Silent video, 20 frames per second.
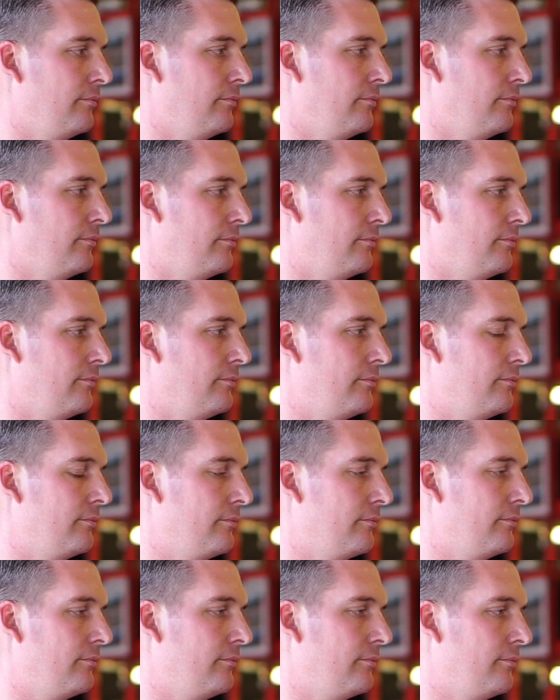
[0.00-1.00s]

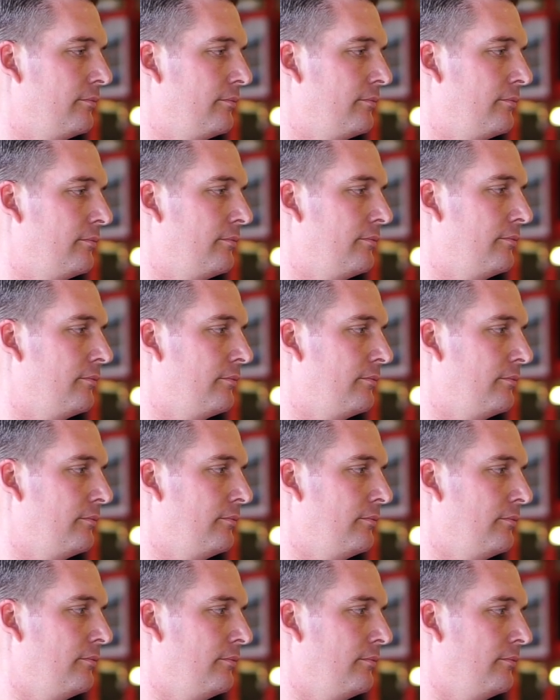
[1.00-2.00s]

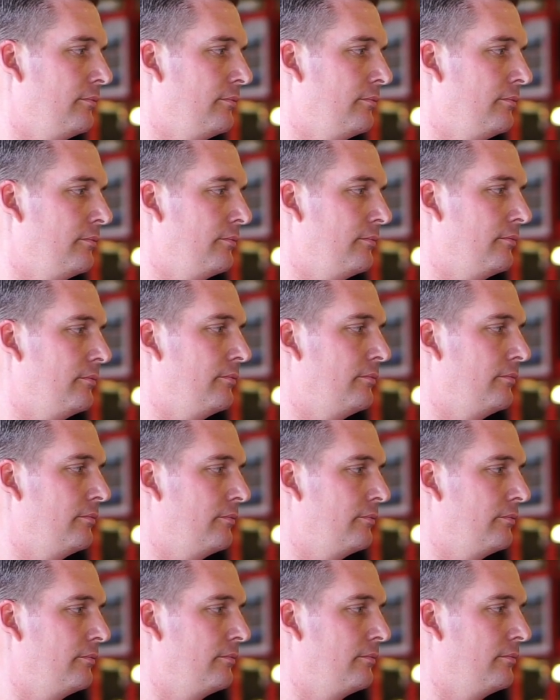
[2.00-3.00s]

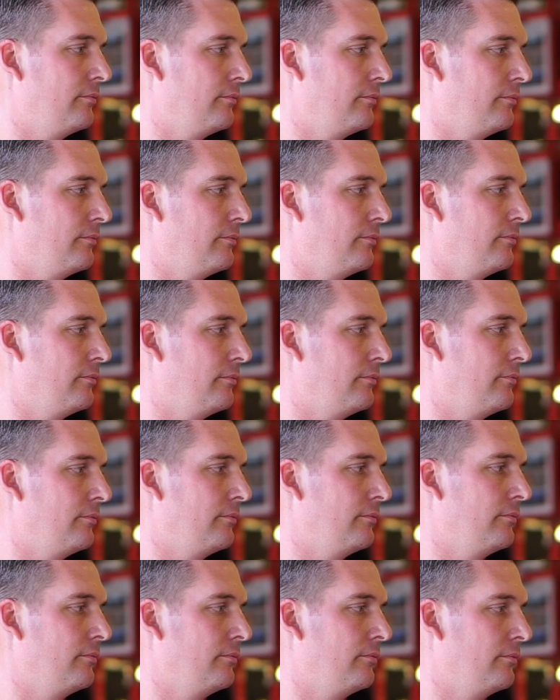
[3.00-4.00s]

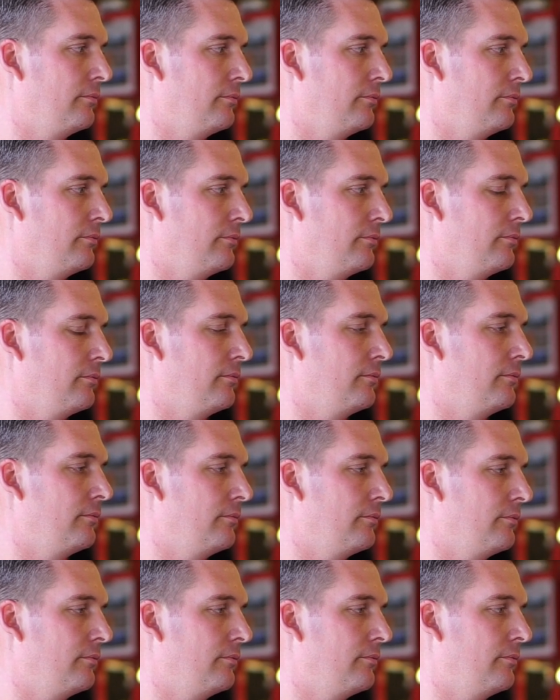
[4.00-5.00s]

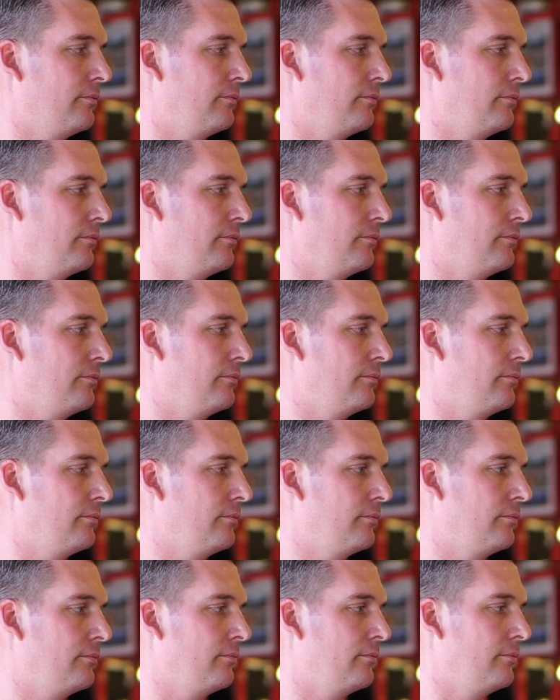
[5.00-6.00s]

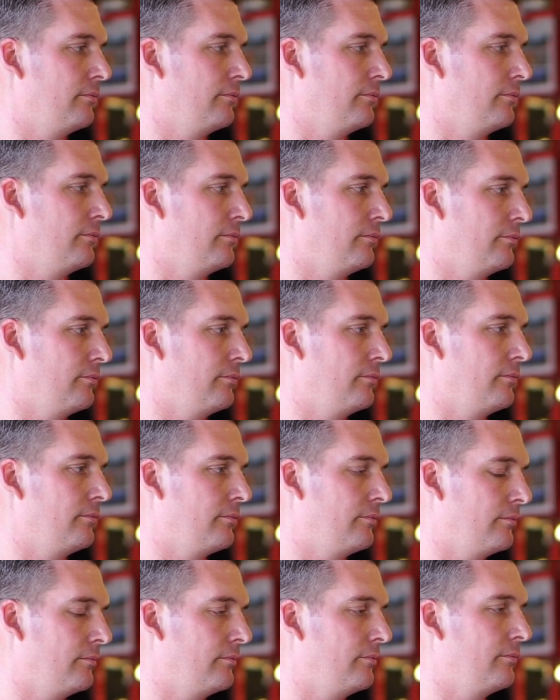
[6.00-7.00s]

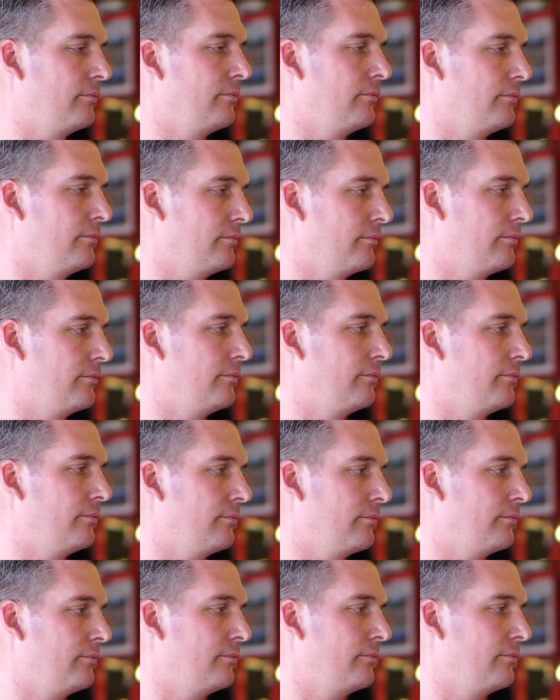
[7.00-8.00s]
[no speech]